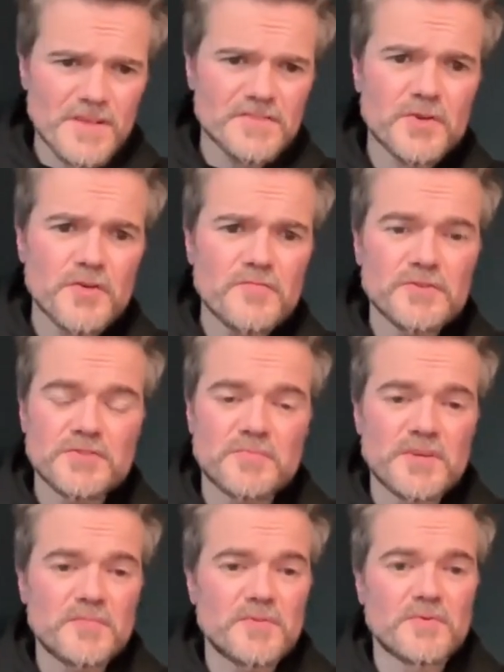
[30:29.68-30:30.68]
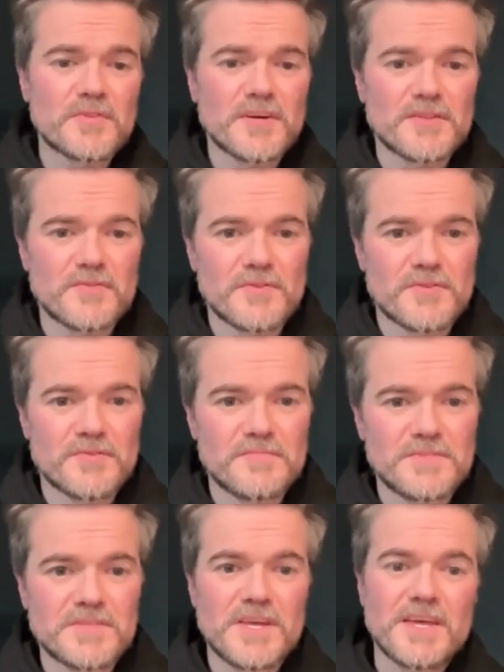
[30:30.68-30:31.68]
serve it to people with
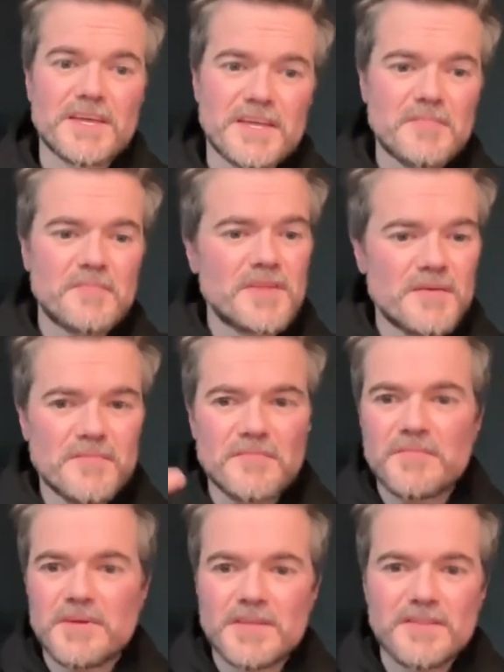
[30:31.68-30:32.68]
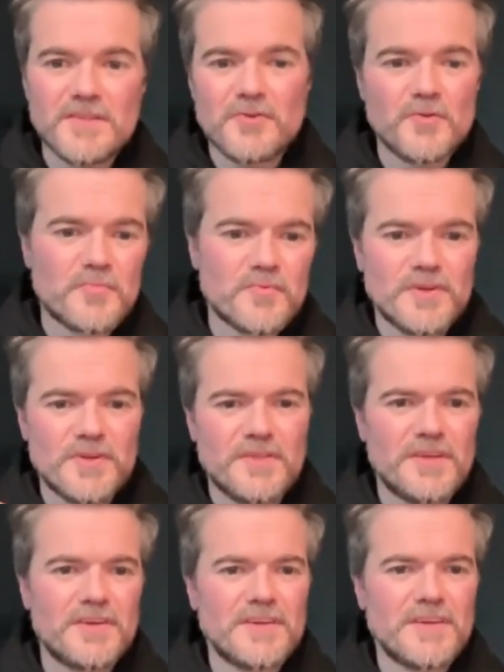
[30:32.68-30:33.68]
algorithms, keep them in the loop in
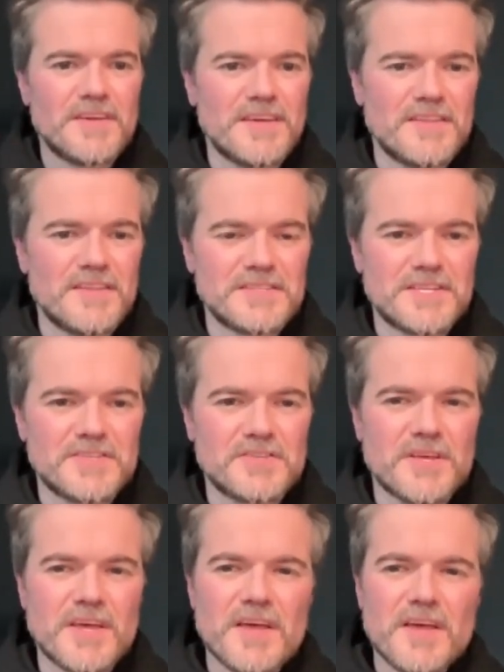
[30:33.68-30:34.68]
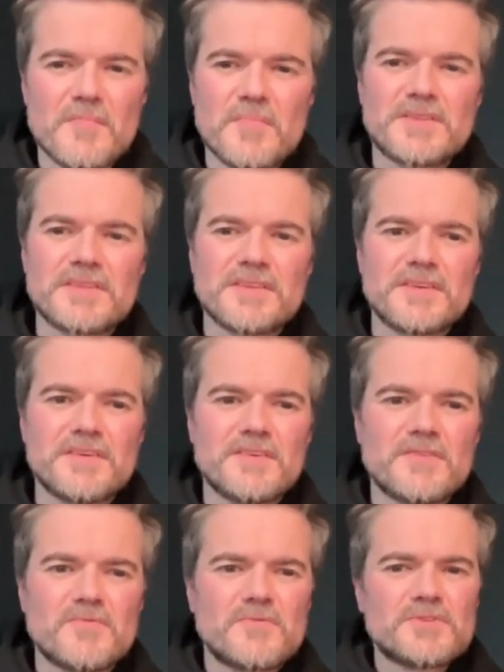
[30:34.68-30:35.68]
the attention, but
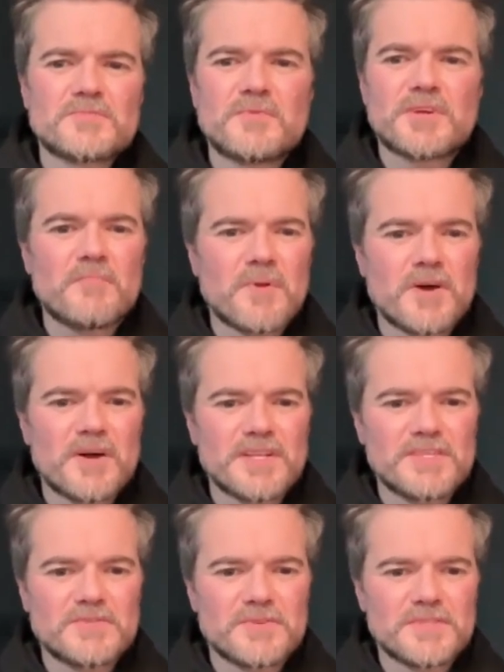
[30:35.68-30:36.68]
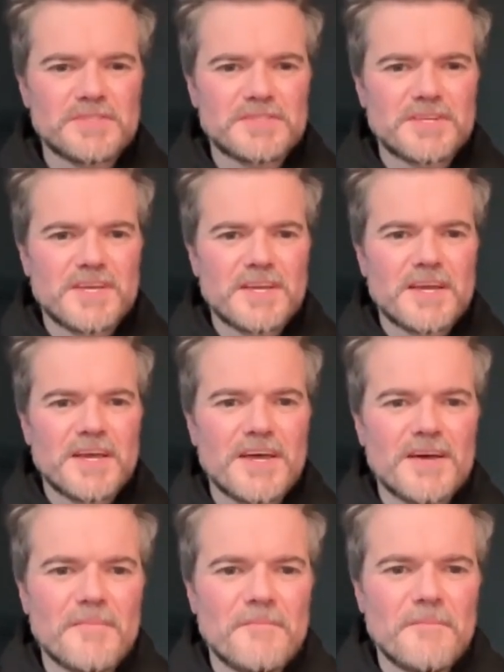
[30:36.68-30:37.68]
we'll just become blind to it.
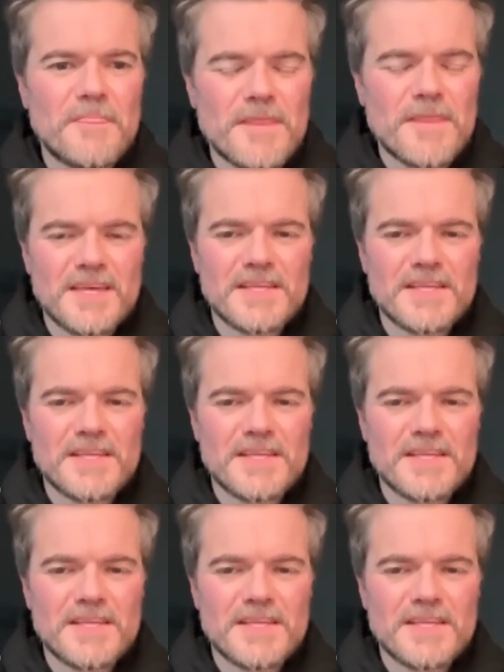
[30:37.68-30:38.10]
And